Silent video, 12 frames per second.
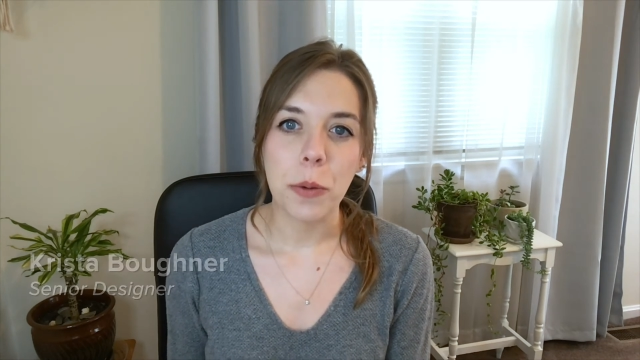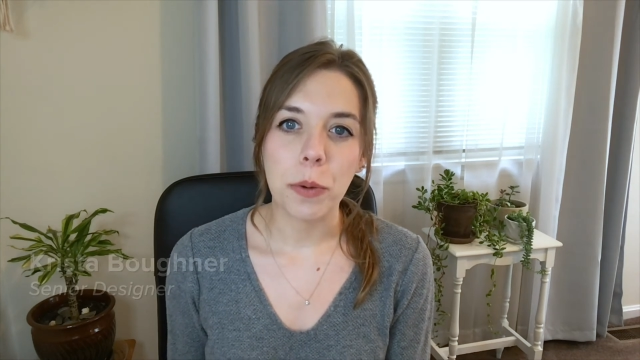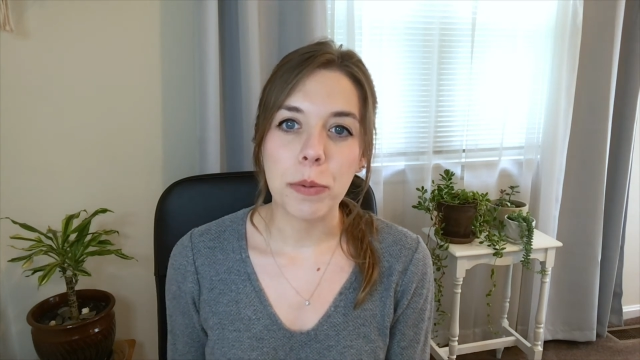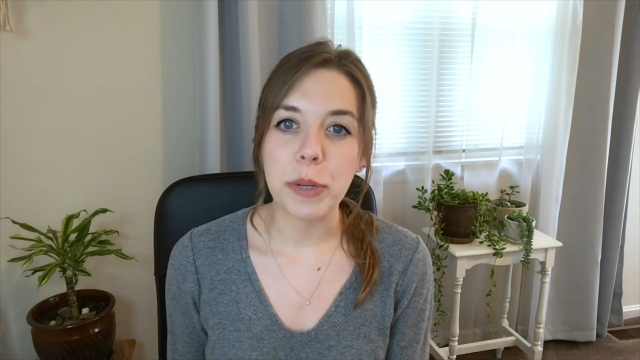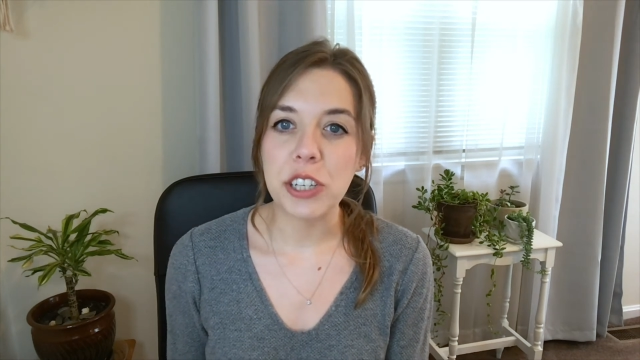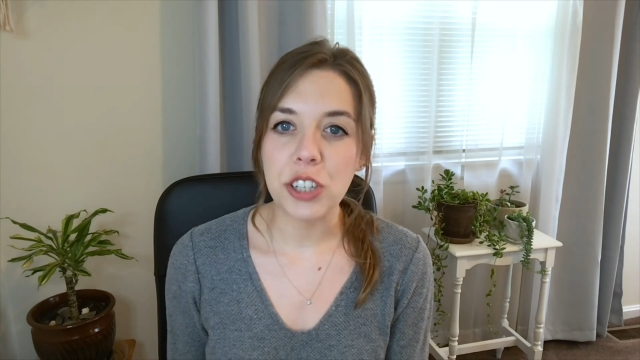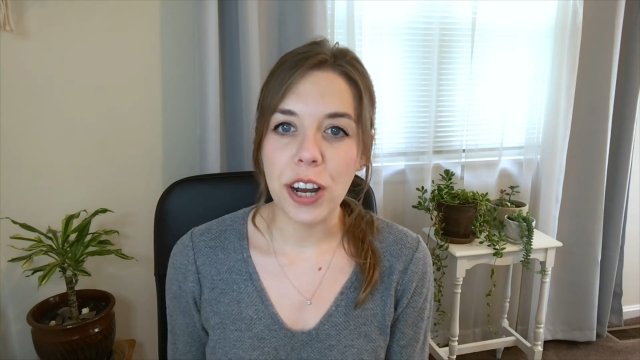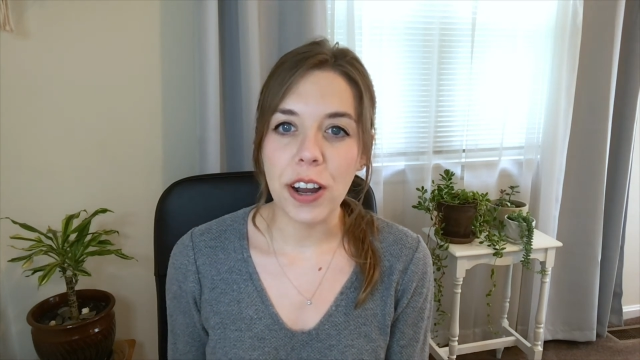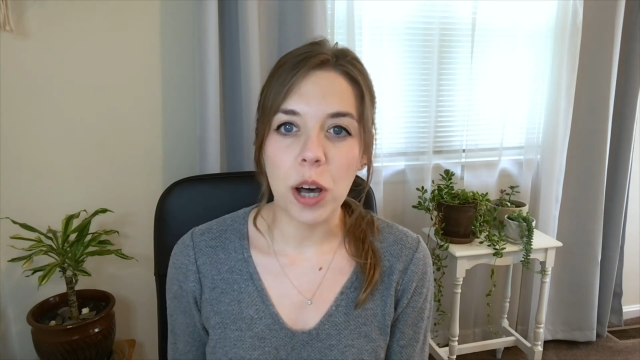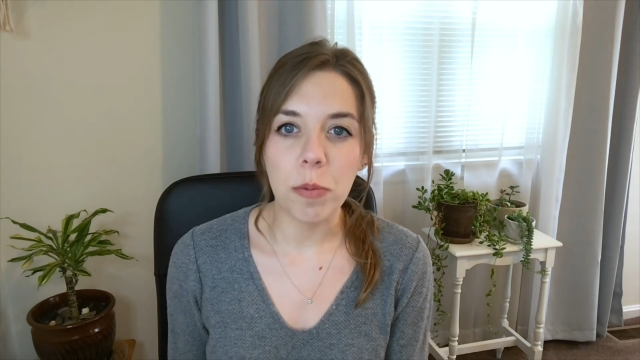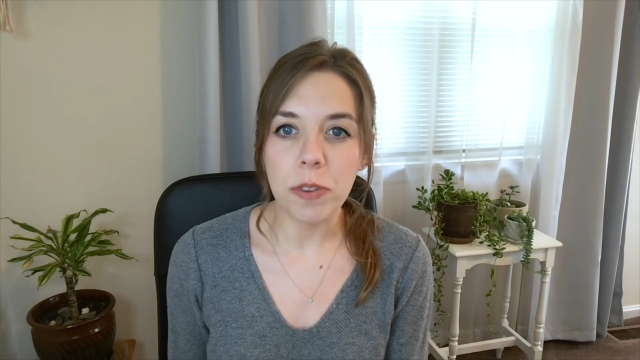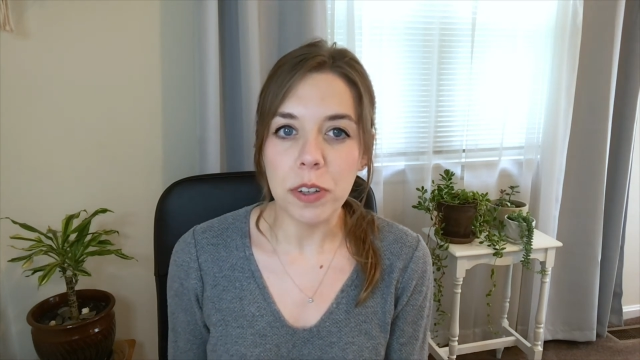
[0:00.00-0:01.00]
where we share
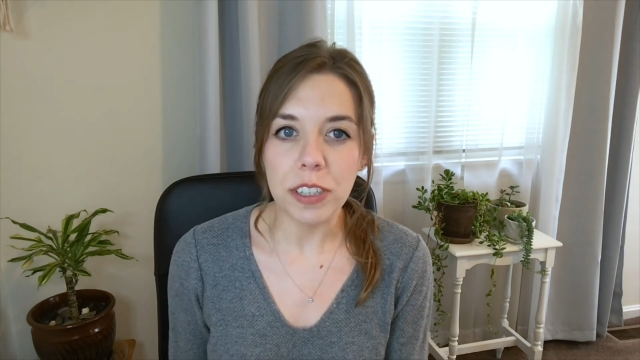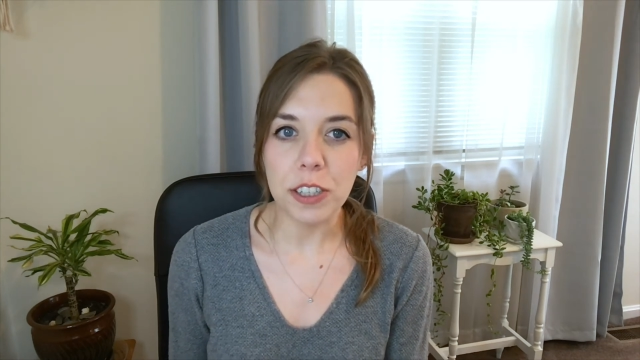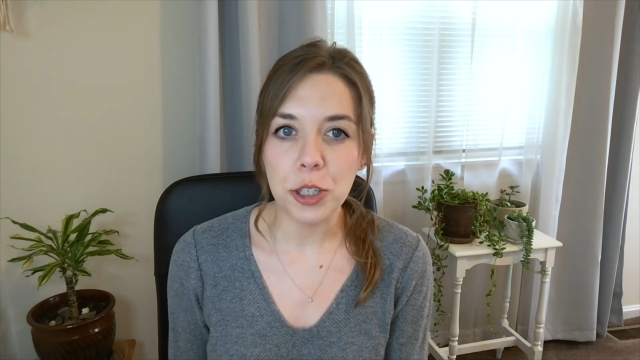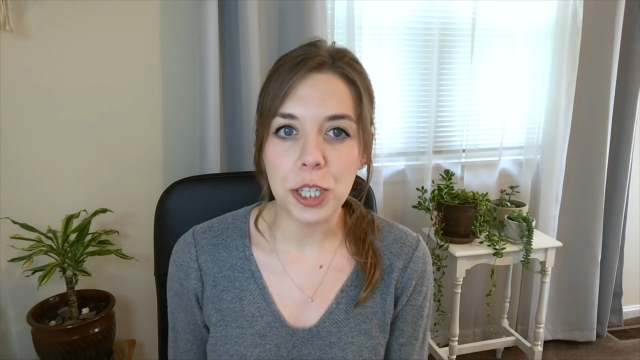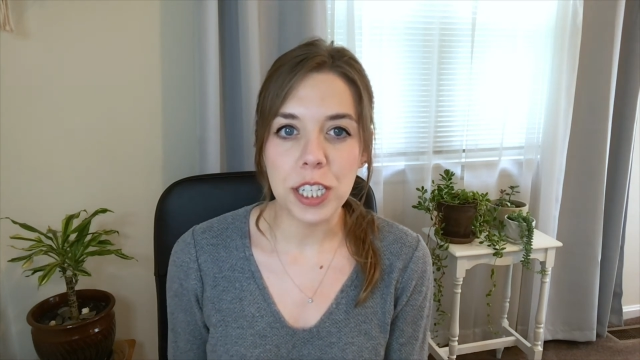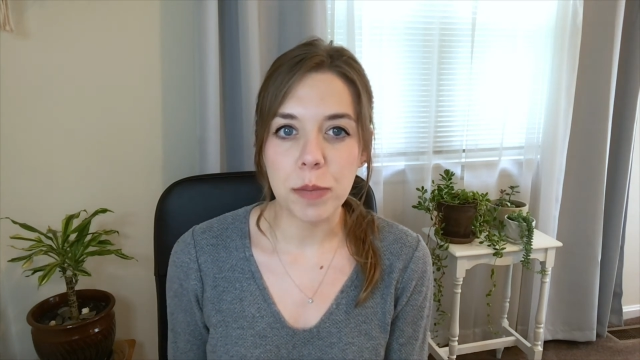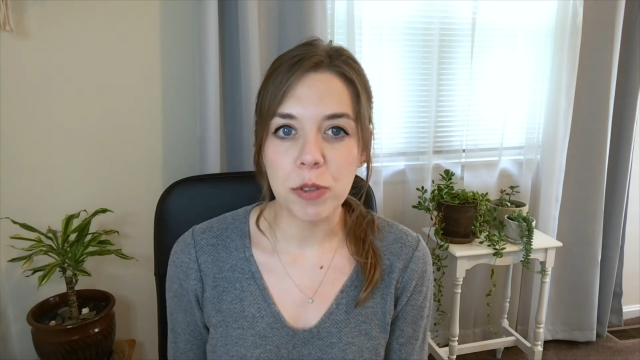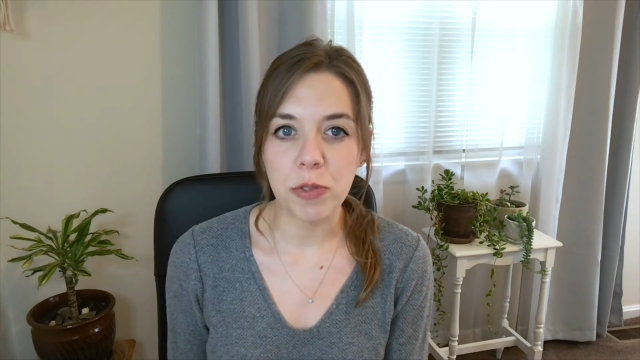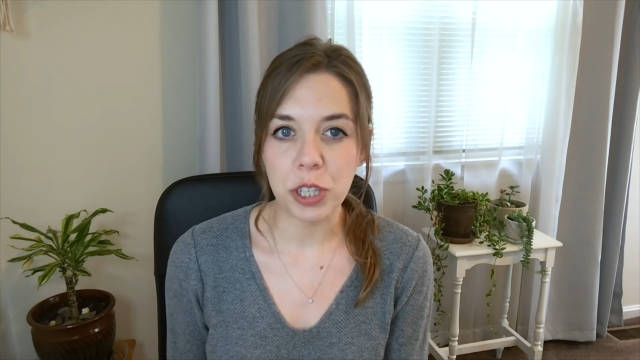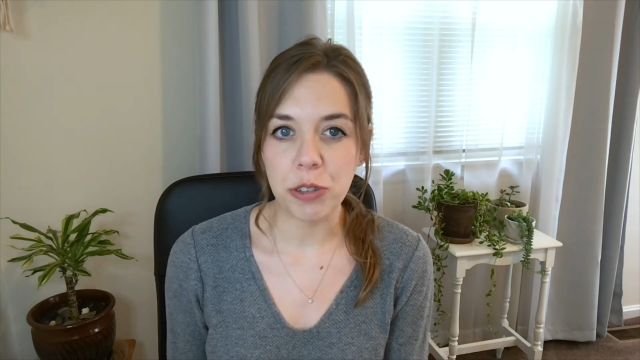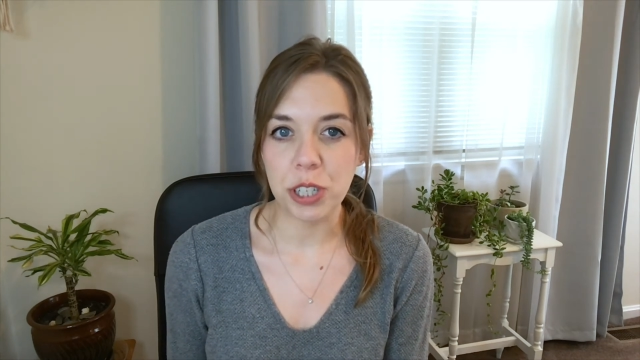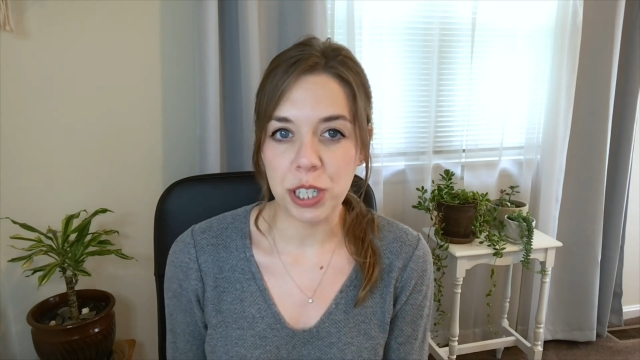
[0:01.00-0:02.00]
helpful industry tips
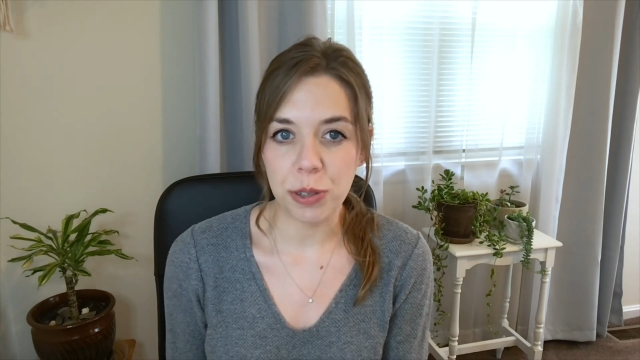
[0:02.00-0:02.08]
for you to